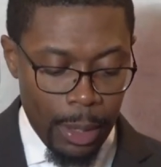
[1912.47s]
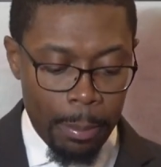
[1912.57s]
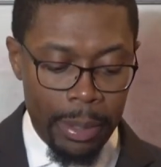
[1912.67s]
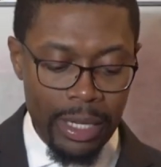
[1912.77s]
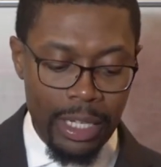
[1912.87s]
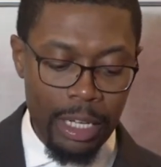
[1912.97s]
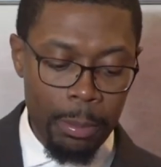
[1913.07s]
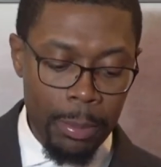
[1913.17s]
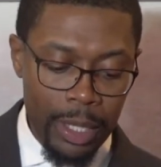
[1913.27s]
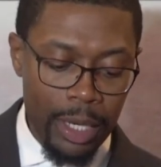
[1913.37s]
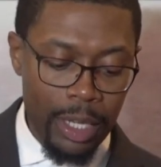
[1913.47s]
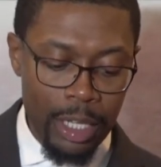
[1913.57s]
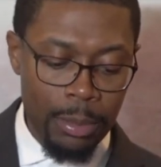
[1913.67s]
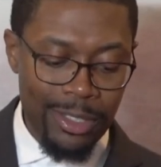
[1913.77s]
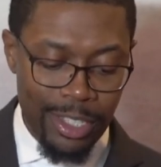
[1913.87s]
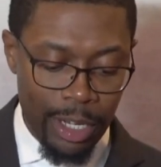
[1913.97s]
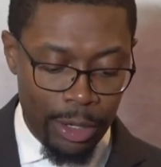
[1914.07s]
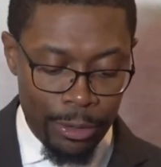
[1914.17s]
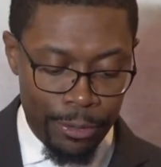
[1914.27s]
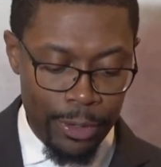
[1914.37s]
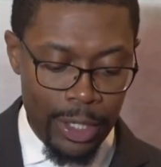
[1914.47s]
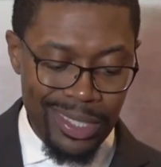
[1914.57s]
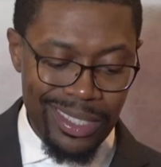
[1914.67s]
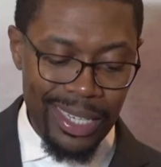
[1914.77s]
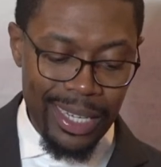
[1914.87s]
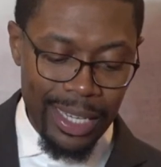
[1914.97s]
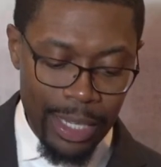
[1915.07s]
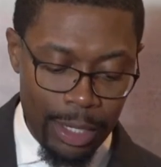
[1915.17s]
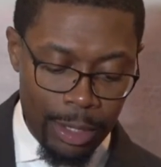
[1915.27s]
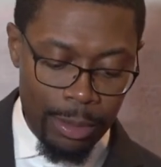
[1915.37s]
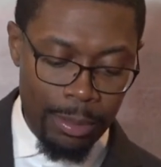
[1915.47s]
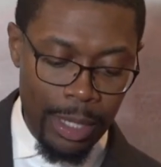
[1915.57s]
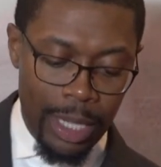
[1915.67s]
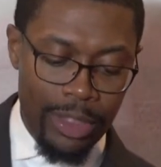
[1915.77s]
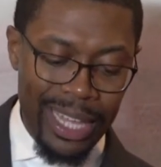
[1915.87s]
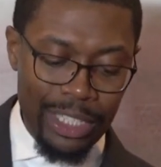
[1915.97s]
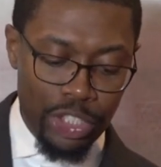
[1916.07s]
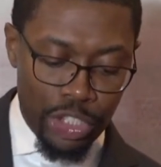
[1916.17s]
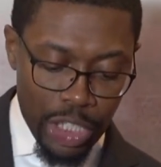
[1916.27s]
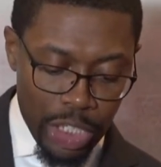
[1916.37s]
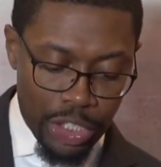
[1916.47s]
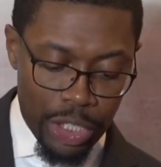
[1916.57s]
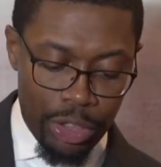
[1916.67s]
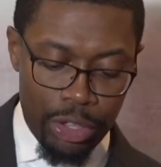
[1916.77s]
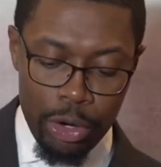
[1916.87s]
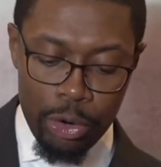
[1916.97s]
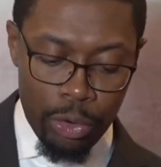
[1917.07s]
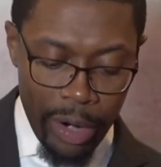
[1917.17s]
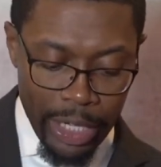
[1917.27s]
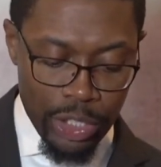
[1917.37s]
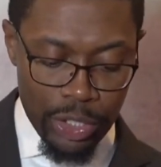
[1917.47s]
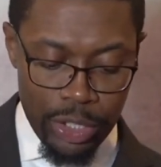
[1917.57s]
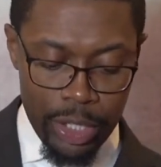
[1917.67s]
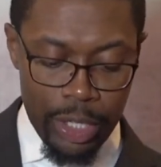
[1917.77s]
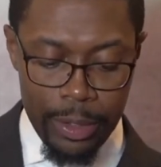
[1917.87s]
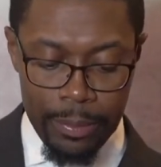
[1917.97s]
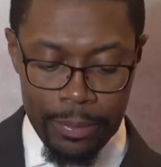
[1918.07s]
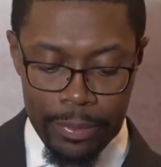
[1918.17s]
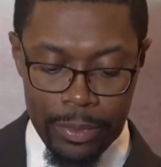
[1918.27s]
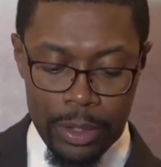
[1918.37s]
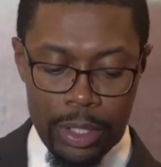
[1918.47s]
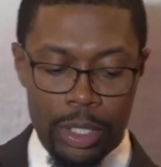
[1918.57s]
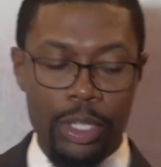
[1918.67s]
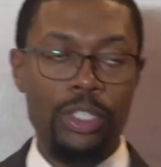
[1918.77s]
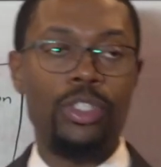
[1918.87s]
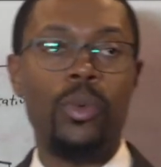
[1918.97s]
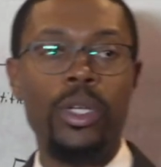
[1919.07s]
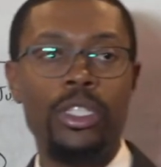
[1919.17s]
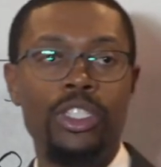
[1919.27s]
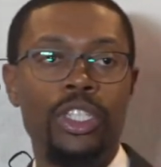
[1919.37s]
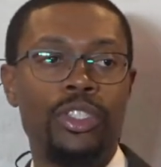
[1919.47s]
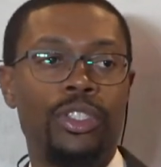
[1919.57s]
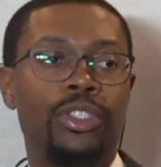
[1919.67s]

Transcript: but committed himself to him that judgeth righteously." So what did Jesus